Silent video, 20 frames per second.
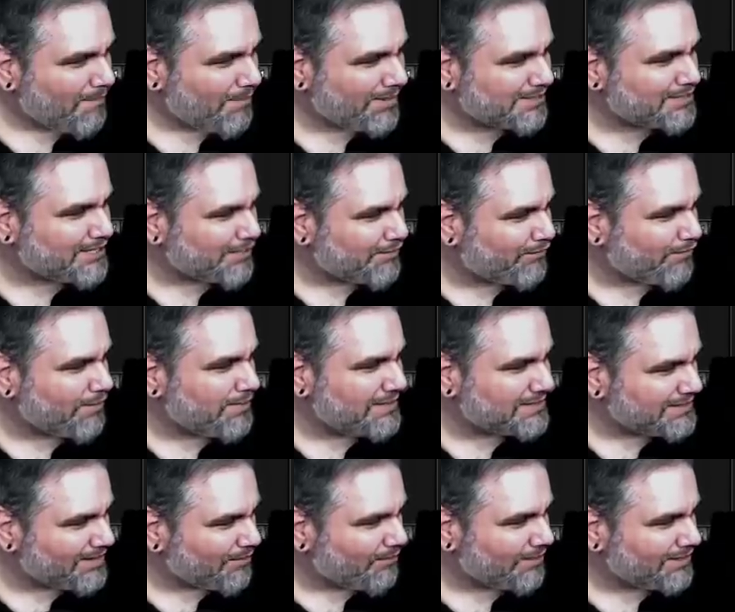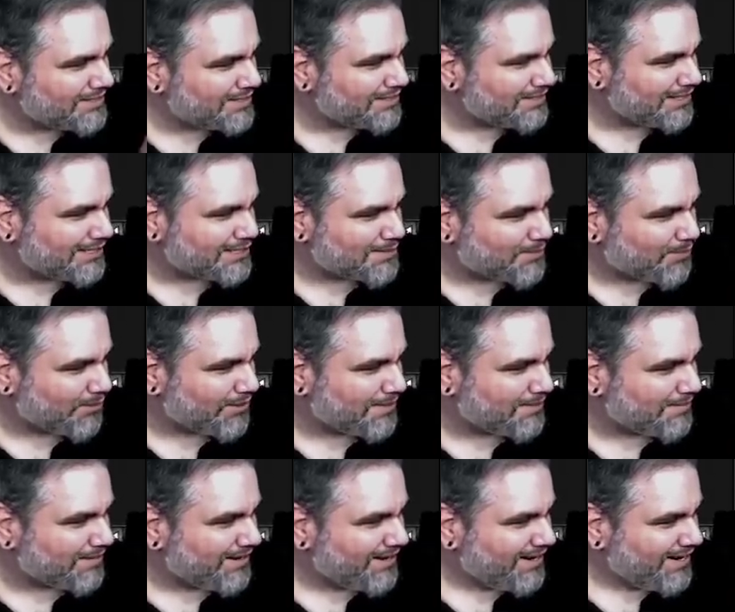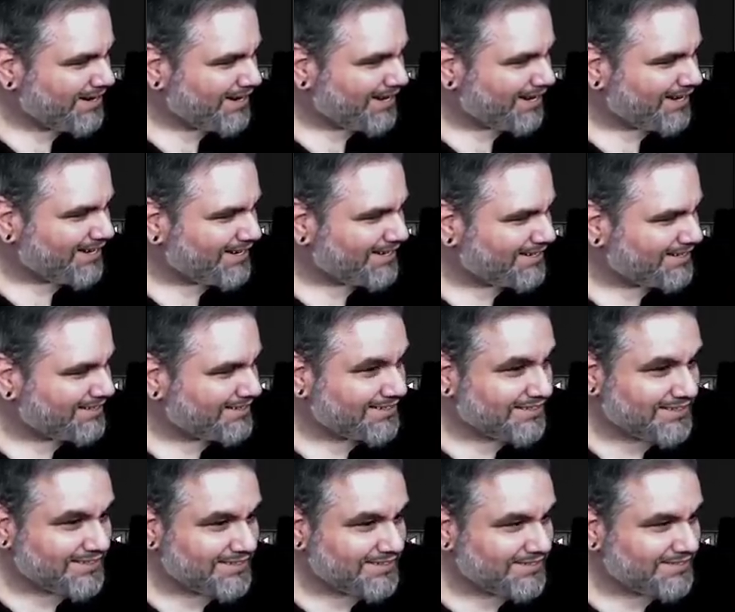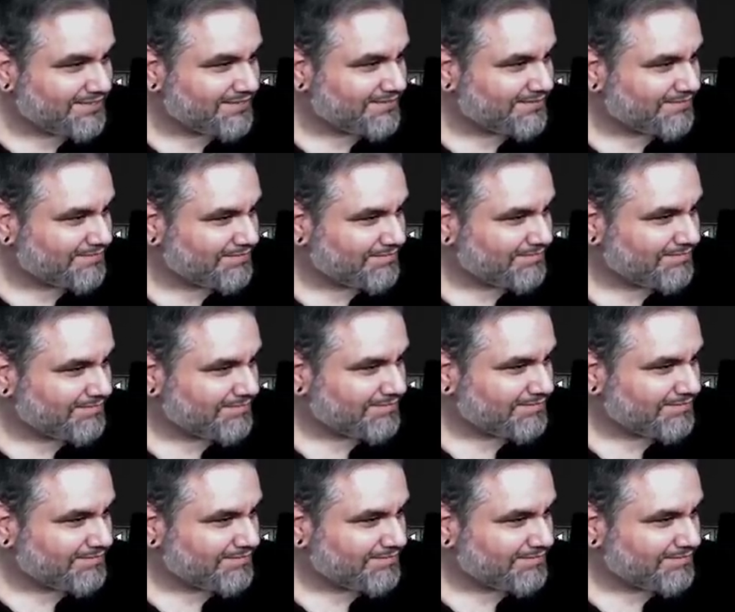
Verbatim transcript: But it's like from, isn't that, what's that, like a sporting event? Uh, uh, M L G.